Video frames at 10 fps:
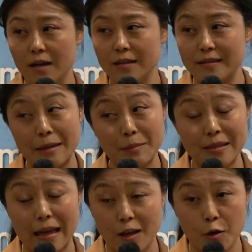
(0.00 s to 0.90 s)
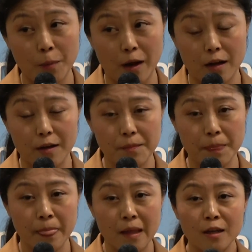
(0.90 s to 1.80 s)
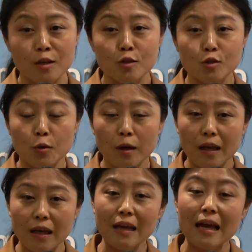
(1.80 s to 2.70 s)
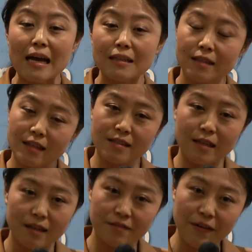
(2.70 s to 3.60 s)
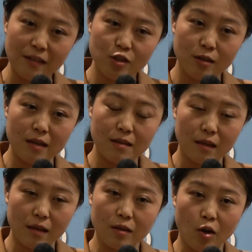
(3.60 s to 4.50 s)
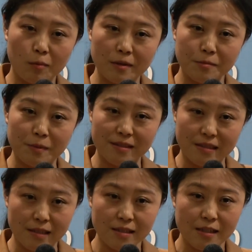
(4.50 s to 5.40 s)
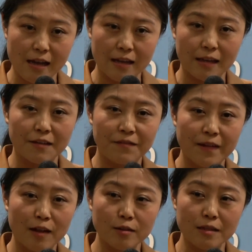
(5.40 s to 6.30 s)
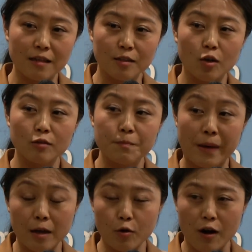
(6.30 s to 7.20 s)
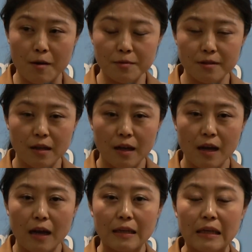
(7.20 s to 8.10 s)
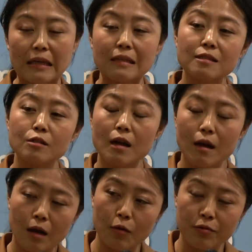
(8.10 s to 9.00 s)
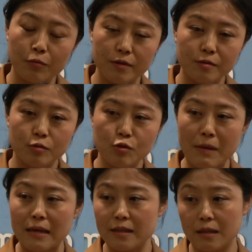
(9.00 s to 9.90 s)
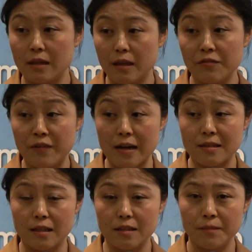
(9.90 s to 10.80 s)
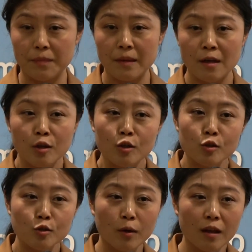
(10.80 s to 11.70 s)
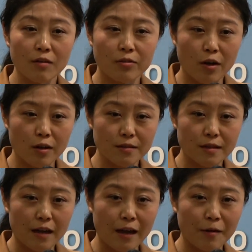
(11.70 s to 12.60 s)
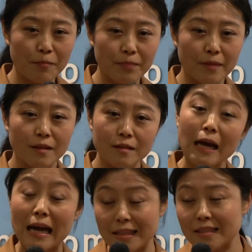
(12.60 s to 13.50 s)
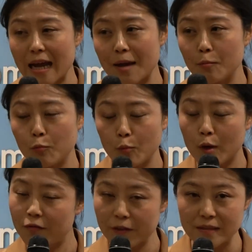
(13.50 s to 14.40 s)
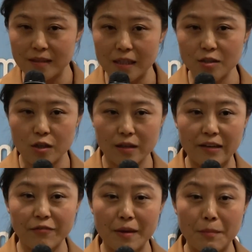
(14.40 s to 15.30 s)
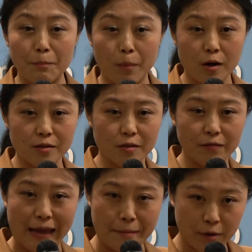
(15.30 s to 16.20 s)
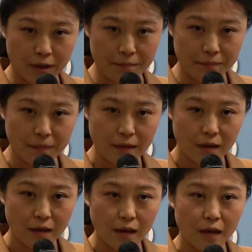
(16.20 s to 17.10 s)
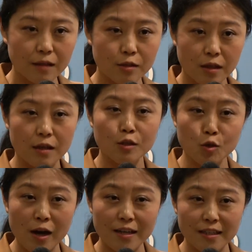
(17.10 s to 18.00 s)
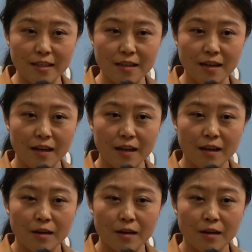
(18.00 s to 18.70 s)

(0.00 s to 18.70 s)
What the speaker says: His name is Engel Park. So he had his adventure in e-commerce business, and he failed and got bankrupt, and his health was dramatically affected. So he thought, that at the time, one of his teachers gave him a box of Hammerhim. He tried it.